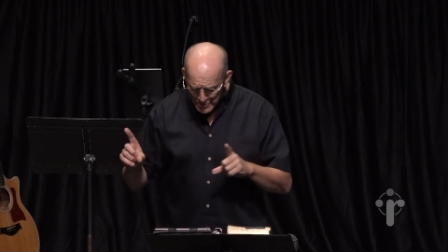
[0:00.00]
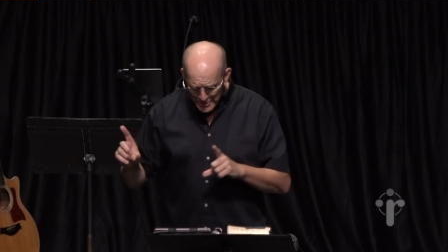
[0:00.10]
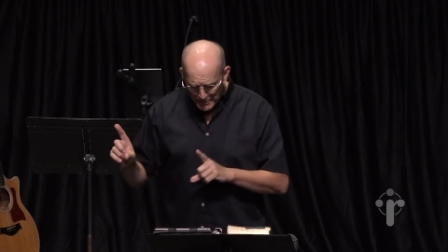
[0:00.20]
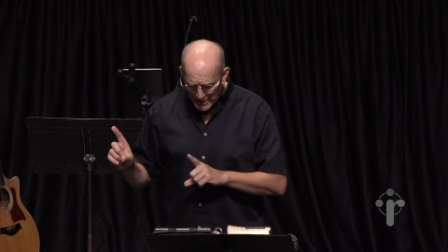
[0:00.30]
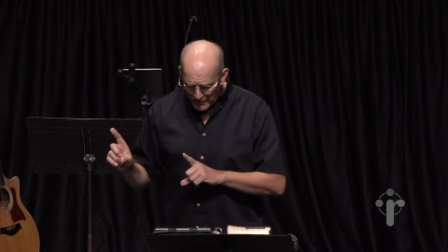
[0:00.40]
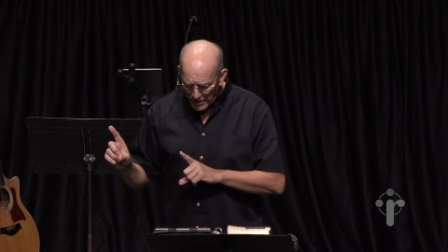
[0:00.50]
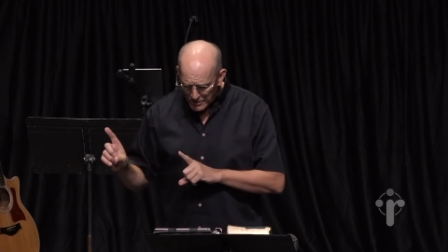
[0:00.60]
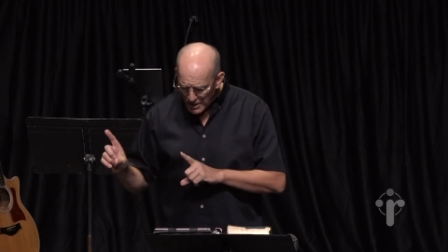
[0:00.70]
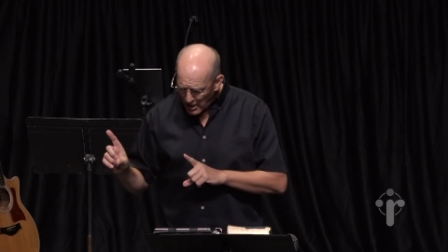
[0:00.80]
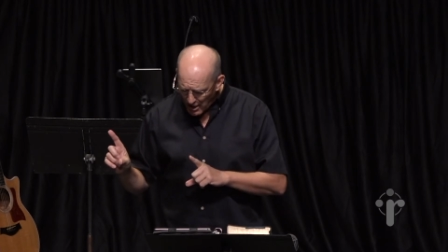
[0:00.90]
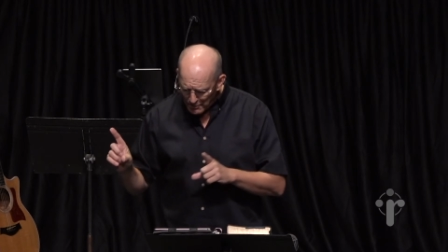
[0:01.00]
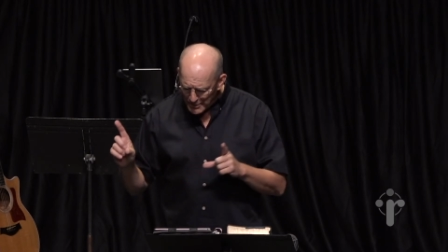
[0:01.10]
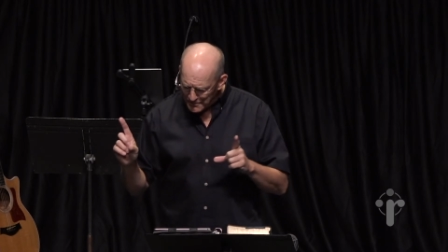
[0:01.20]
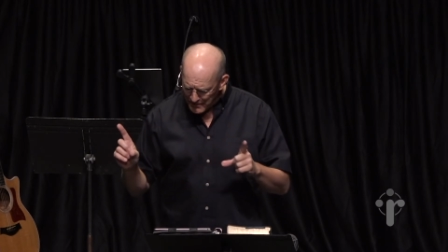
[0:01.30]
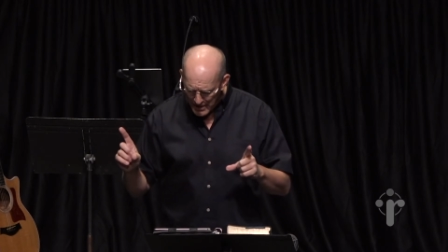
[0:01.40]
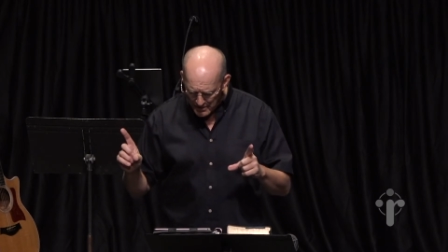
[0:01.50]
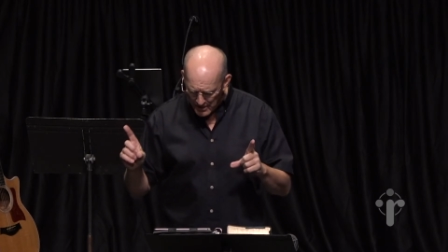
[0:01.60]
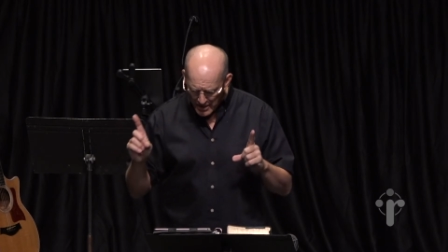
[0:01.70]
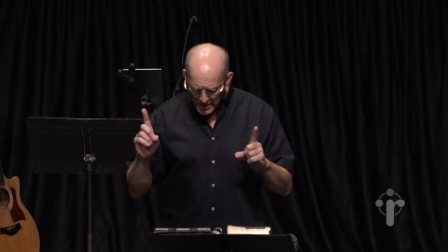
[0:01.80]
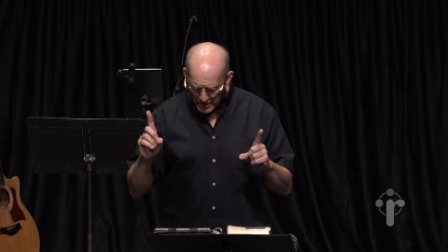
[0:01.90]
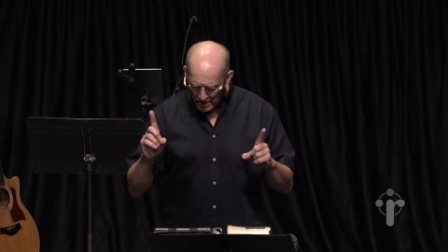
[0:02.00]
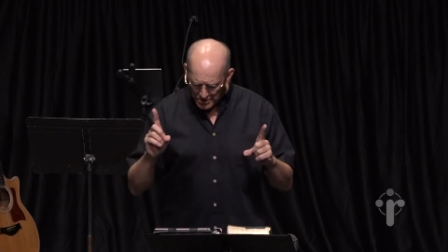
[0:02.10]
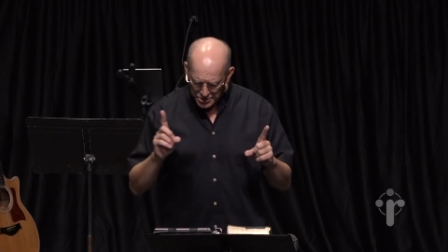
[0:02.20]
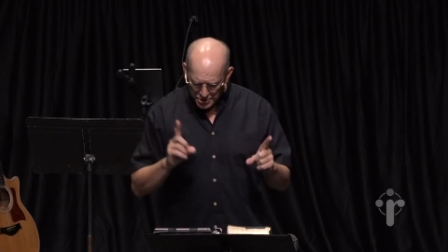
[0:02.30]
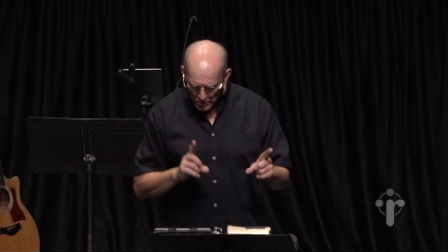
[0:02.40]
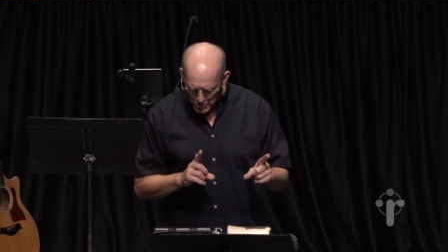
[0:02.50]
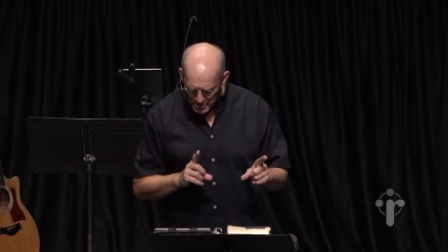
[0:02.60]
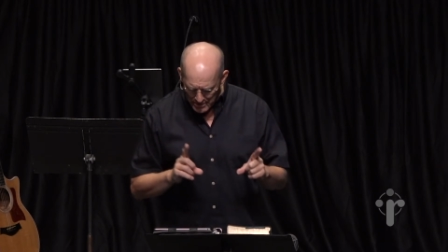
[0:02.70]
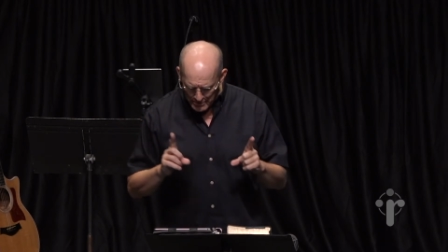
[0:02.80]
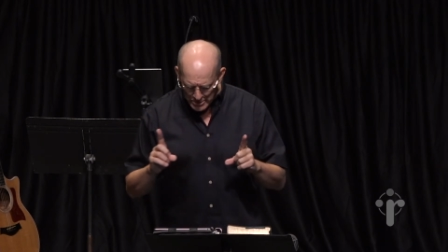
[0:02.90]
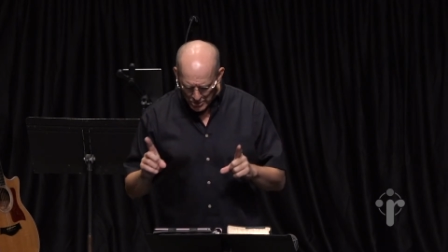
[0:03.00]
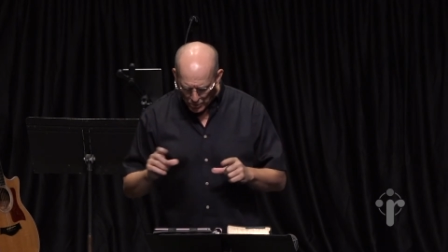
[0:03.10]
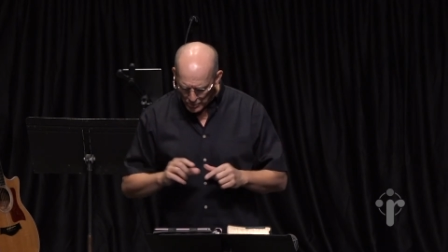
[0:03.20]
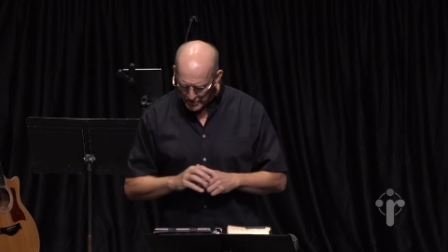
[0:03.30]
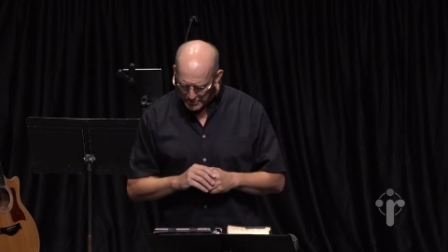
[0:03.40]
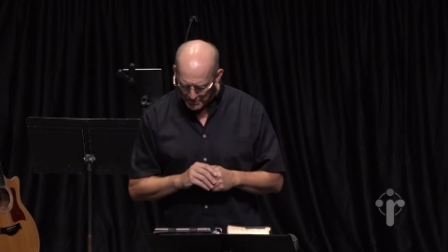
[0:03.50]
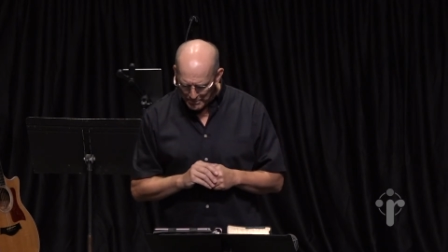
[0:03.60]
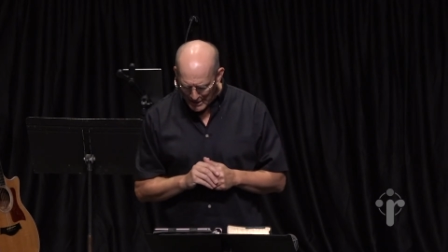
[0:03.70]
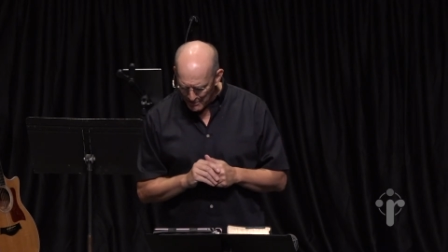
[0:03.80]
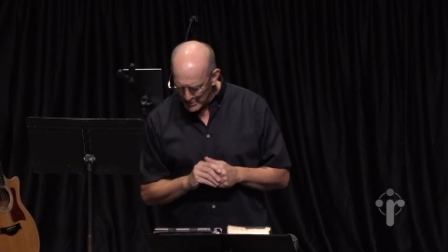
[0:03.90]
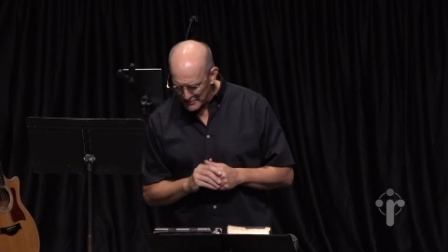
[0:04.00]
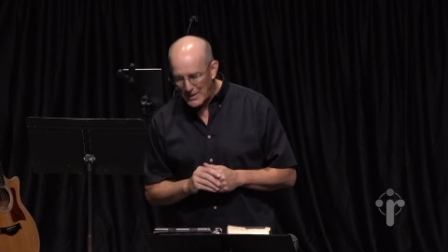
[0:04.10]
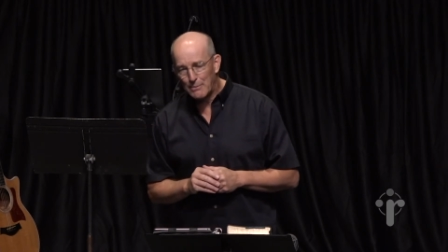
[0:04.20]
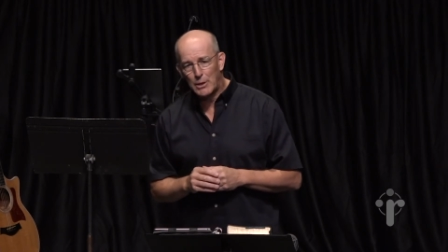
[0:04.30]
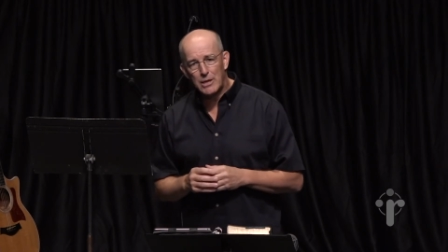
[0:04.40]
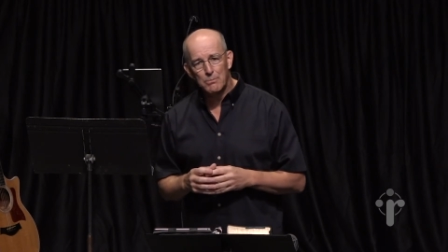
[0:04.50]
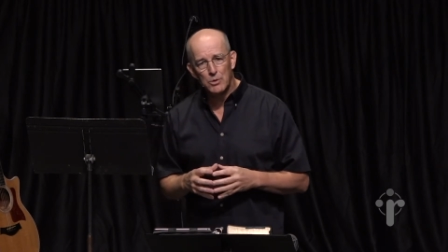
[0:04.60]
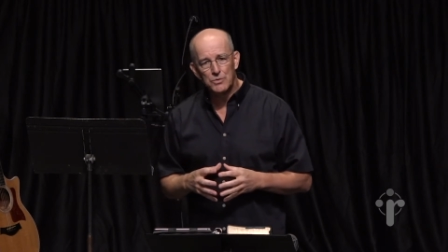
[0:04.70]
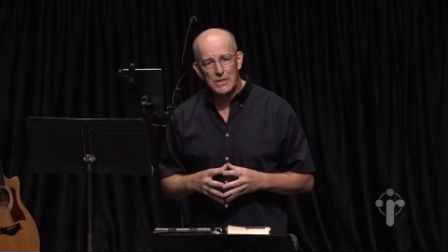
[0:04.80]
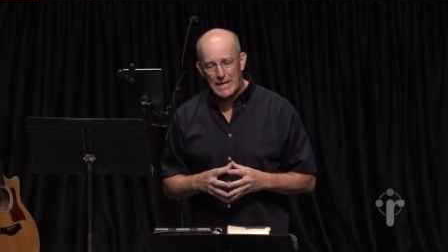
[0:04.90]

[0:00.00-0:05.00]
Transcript: was a man of uncommon faith, God chose him and told him to pick up his family and move to